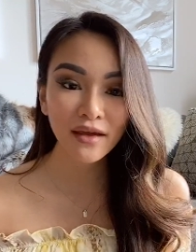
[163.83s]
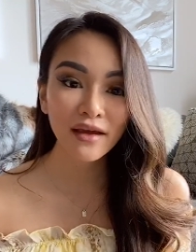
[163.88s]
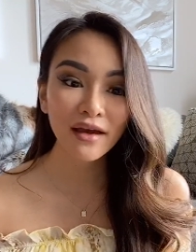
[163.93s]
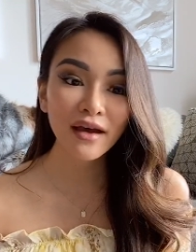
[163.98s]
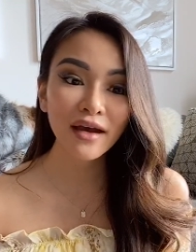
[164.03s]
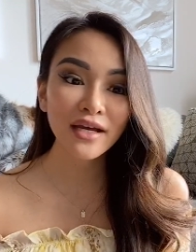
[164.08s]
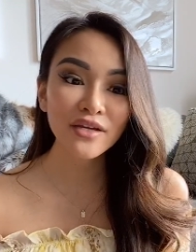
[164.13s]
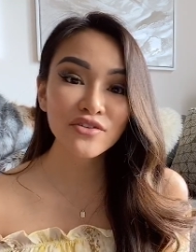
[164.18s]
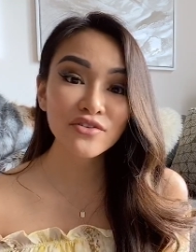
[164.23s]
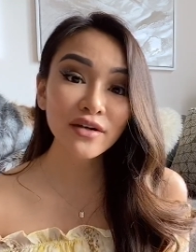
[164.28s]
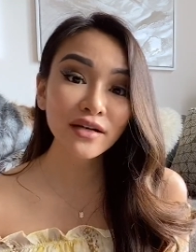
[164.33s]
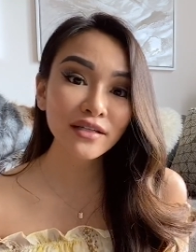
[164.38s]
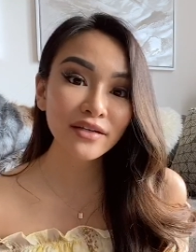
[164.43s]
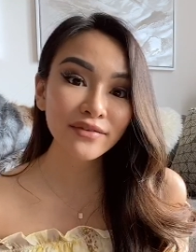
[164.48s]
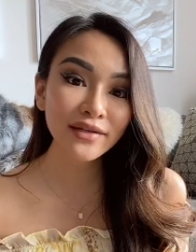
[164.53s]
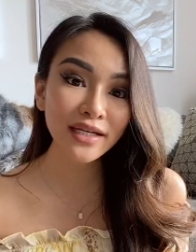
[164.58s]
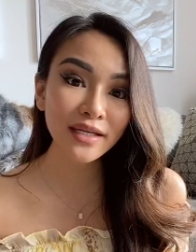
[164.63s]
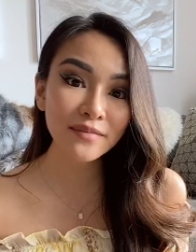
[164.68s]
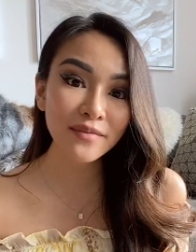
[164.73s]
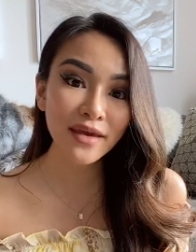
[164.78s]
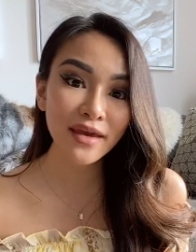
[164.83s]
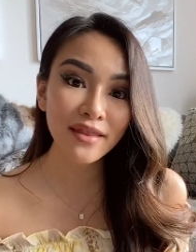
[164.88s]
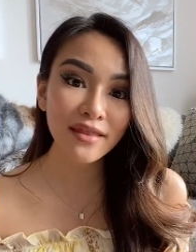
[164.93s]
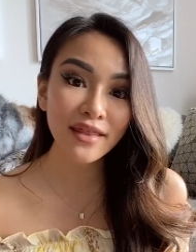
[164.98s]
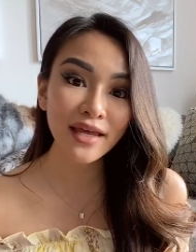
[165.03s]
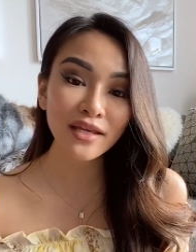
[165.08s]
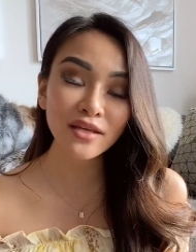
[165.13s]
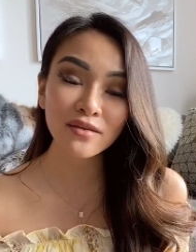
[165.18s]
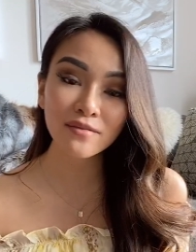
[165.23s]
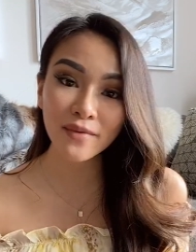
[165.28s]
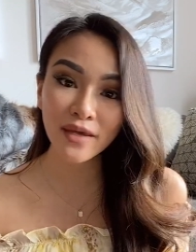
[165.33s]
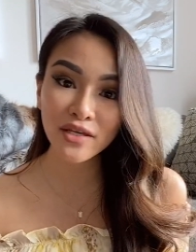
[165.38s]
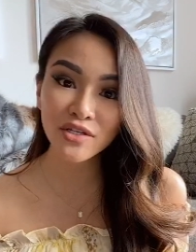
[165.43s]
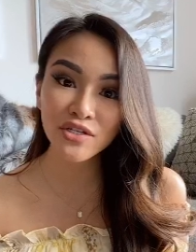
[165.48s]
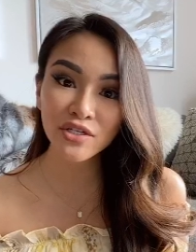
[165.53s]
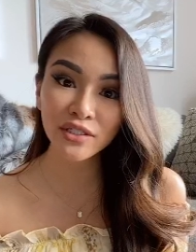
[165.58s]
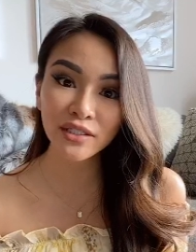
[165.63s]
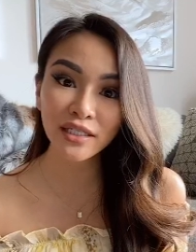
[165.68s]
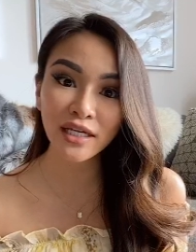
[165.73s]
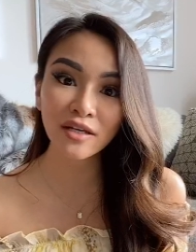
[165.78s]
I strongly recommend that you
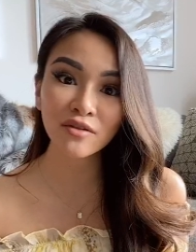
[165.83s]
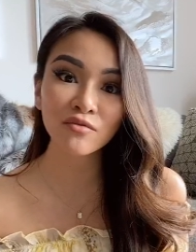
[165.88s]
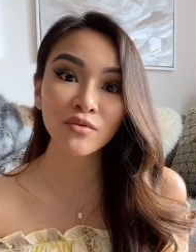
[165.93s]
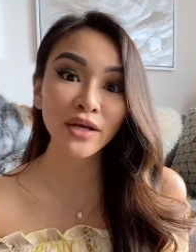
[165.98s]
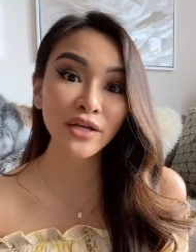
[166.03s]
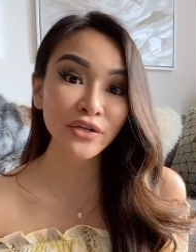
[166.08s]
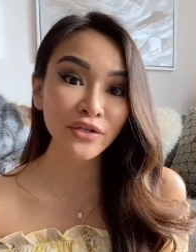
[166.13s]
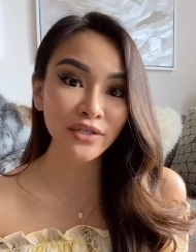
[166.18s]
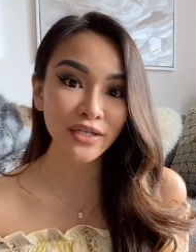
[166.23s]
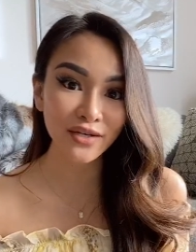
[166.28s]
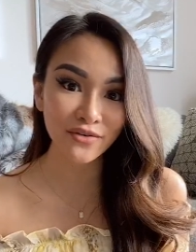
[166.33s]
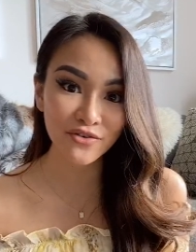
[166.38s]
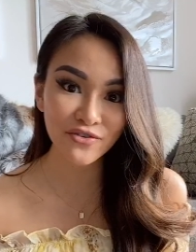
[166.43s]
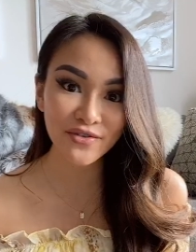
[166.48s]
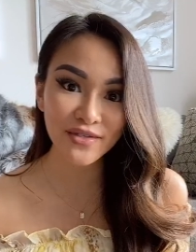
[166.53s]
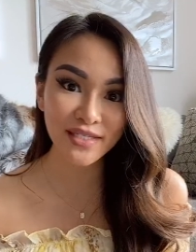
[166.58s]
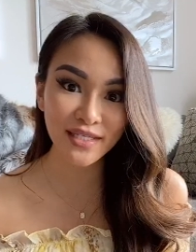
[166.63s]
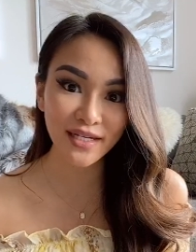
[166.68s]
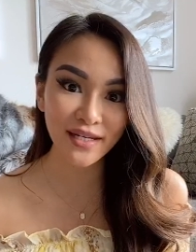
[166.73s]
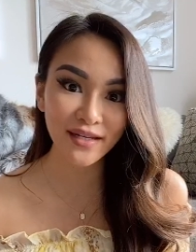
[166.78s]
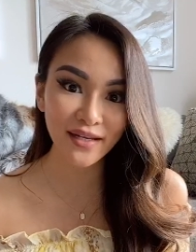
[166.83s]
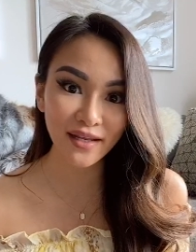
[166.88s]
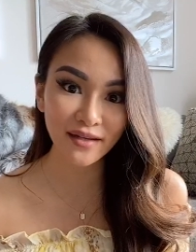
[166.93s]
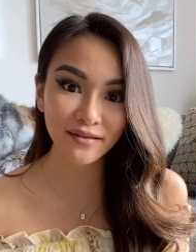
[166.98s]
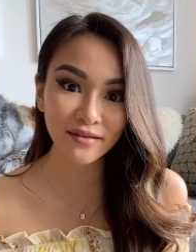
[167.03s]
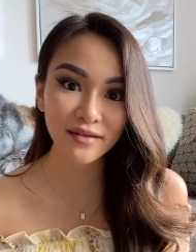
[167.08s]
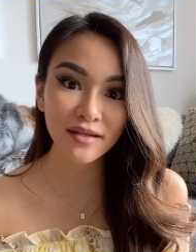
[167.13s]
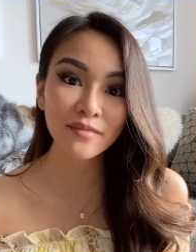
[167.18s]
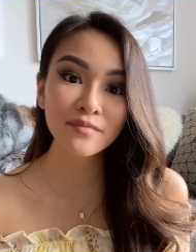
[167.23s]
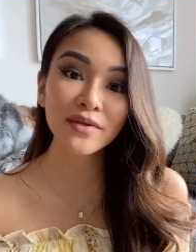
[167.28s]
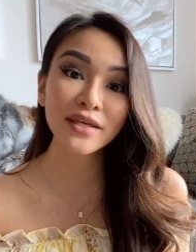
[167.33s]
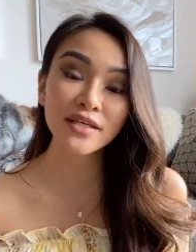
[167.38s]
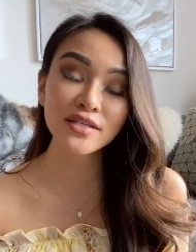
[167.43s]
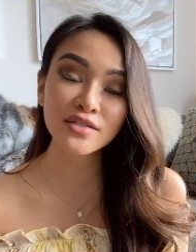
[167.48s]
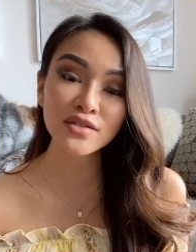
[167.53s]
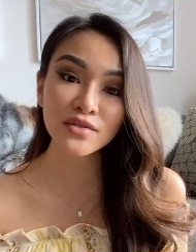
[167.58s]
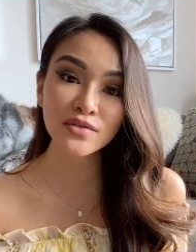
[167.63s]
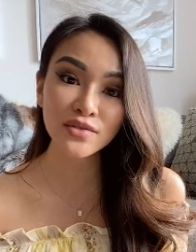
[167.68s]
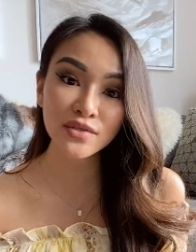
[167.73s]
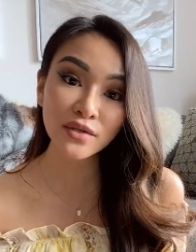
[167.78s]
major in what you're interested in because
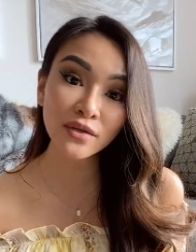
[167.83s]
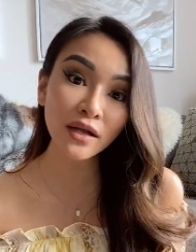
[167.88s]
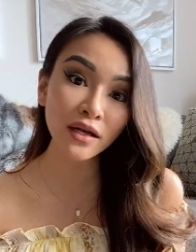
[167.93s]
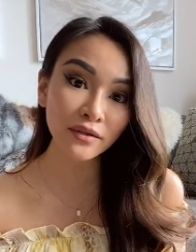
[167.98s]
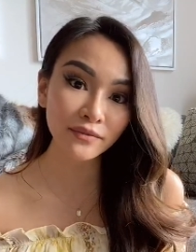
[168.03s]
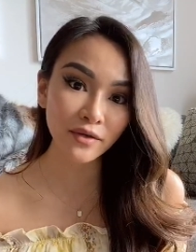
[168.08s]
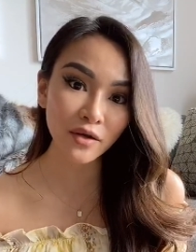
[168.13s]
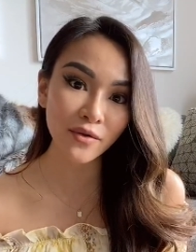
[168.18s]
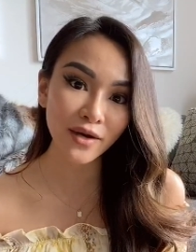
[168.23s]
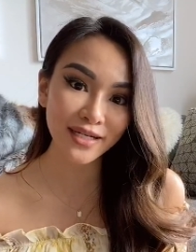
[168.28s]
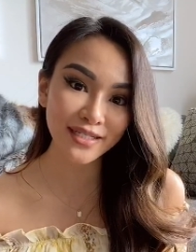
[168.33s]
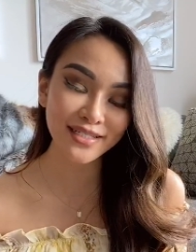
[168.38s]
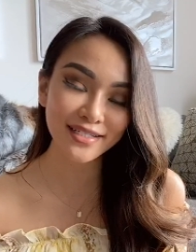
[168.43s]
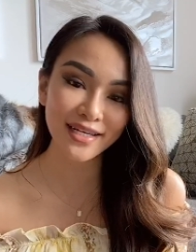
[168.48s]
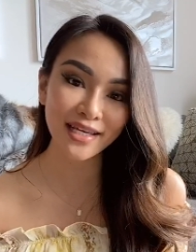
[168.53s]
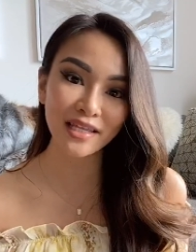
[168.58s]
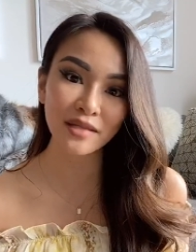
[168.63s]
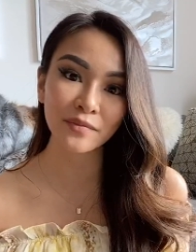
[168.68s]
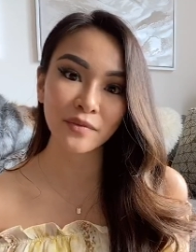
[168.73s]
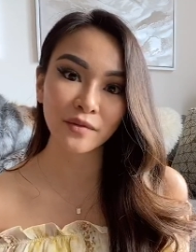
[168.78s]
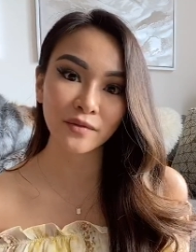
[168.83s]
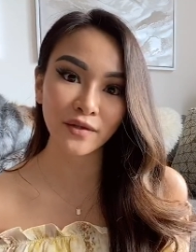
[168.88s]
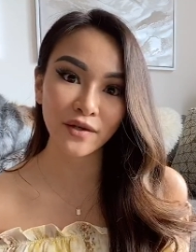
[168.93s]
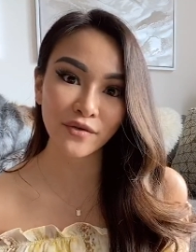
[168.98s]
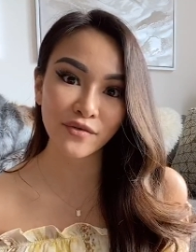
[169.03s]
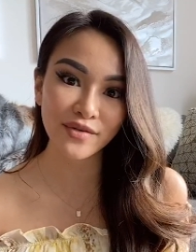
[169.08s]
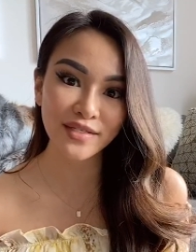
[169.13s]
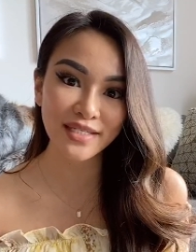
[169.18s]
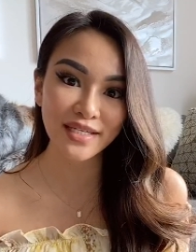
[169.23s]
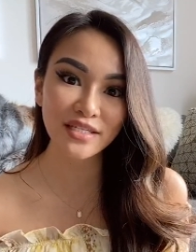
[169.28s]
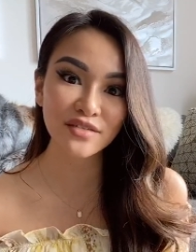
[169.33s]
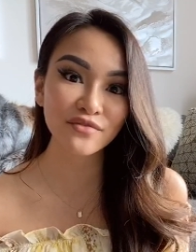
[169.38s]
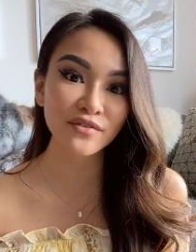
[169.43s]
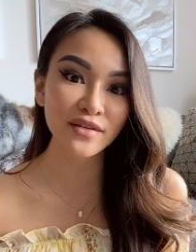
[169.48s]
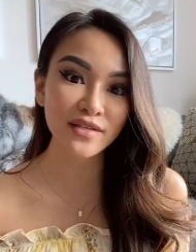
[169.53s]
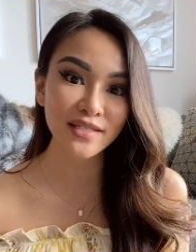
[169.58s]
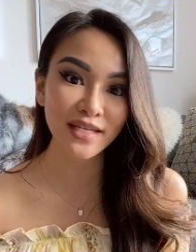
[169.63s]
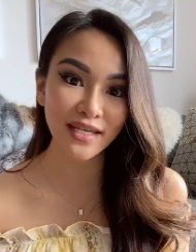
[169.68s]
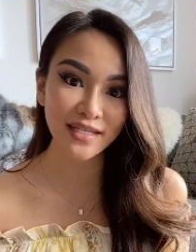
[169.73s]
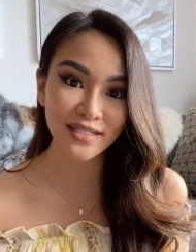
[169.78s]
you still are required to take the prerequisites for the
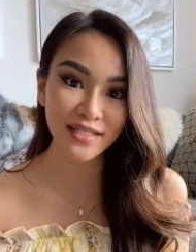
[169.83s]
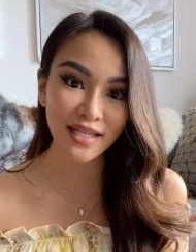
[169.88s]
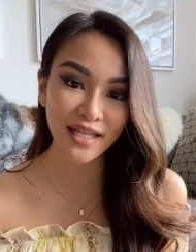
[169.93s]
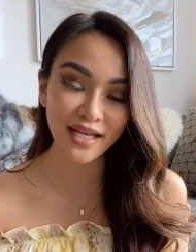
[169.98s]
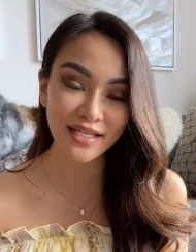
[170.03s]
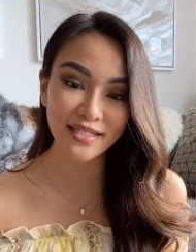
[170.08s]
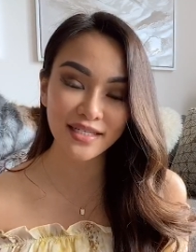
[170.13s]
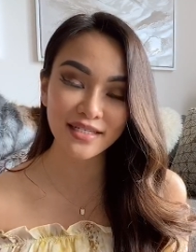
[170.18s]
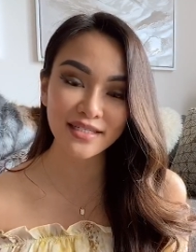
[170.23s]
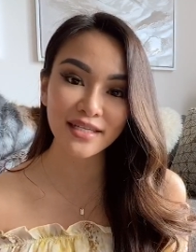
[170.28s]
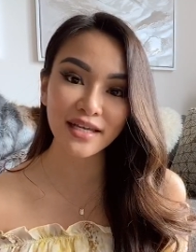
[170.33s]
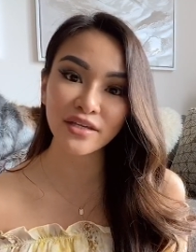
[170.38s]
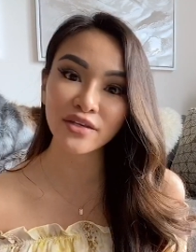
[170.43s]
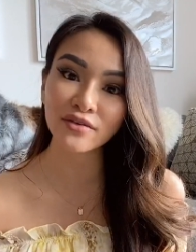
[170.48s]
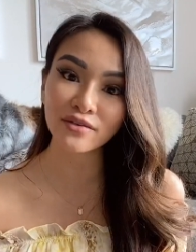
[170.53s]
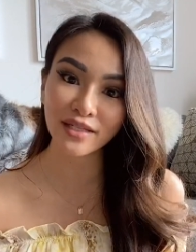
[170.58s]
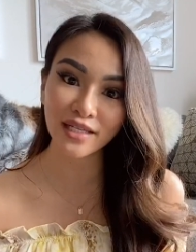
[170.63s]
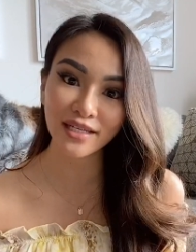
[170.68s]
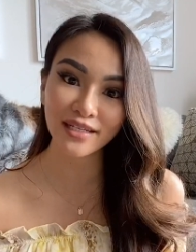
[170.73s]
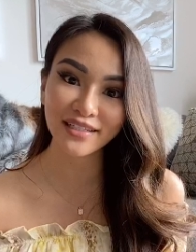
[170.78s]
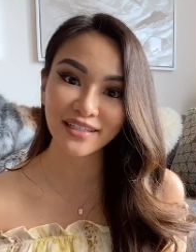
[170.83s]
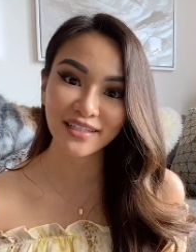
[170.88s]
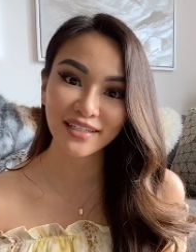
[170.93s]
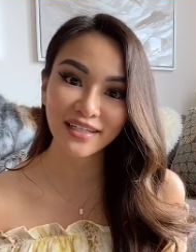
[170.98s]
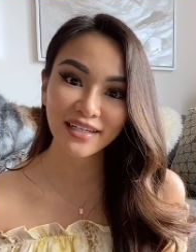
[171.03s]
science classes that you need.